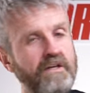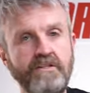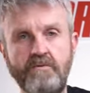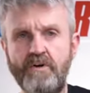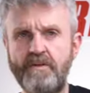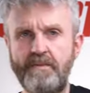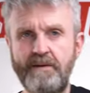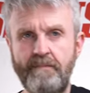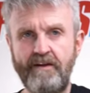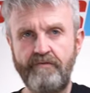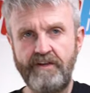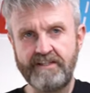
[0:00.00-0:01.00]
So one of the big
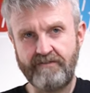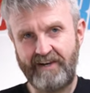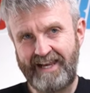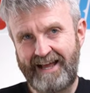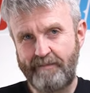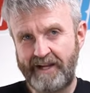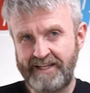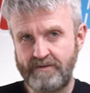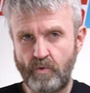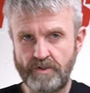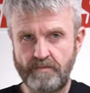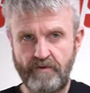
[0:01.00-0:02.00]
benefits of a laminated
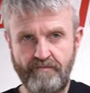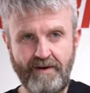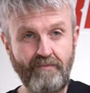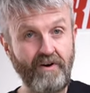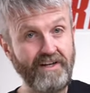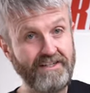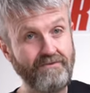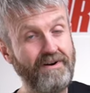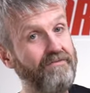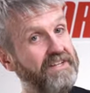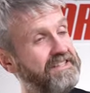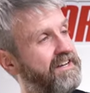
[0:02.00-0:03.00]
waterproof membrane is
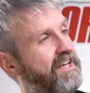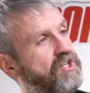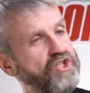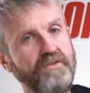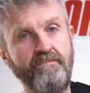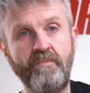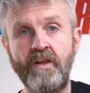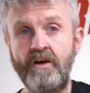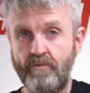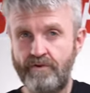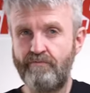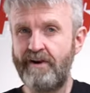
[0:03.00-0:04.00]
around ventilation.
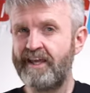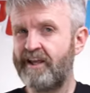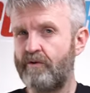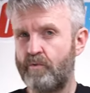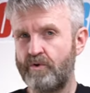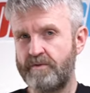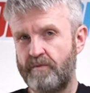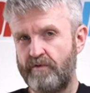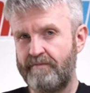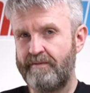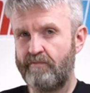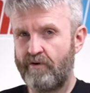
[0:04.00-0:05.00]
With a regular
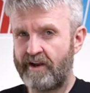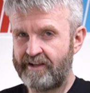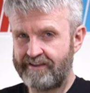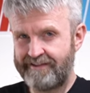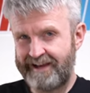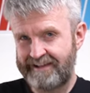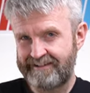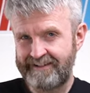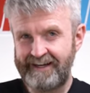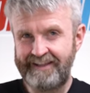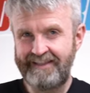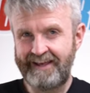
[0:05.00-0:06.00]
waterproof membrane, that's
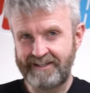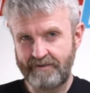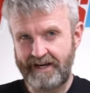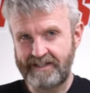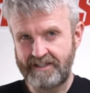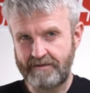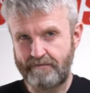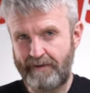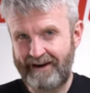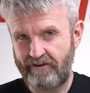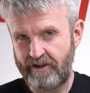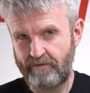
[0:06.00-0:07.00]
still in there to act as a
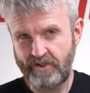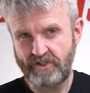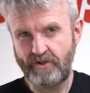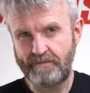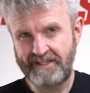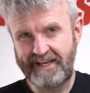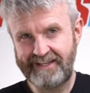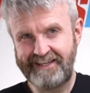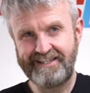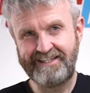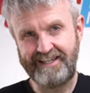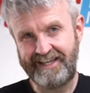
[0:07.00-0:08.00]
barrier which stops air
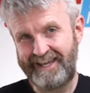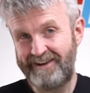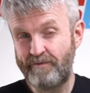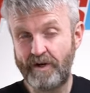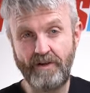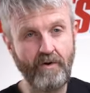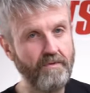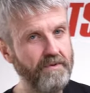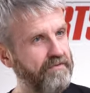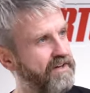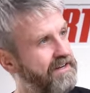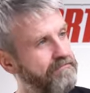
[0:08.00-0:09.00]
getting in when you open
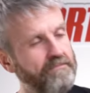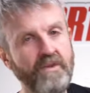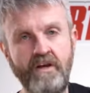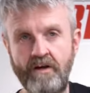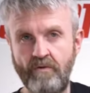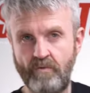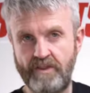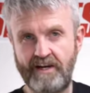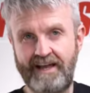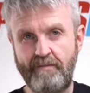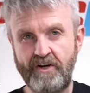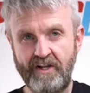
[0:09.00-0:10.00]
a vent. With a
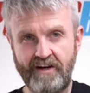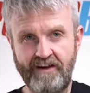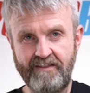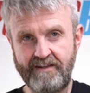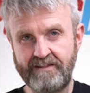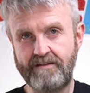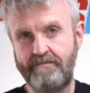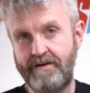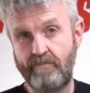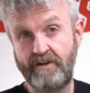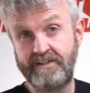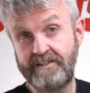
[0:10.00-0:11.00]
laminate like this, the
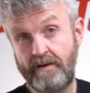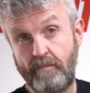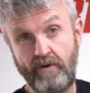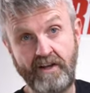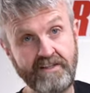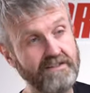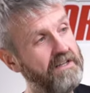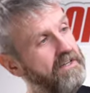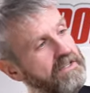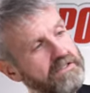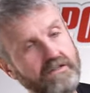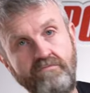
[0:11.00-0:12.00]
membrane separates,
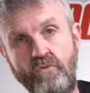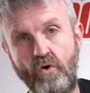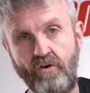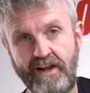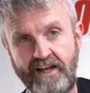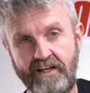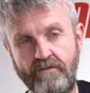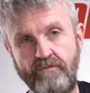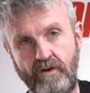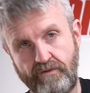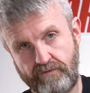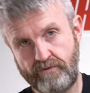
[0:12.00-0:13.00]
so more air can
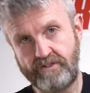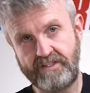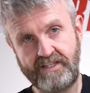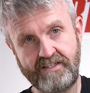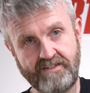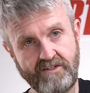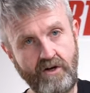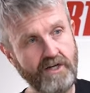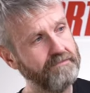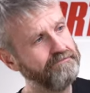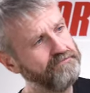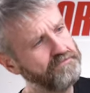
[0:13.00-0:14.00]
flow through to the inside.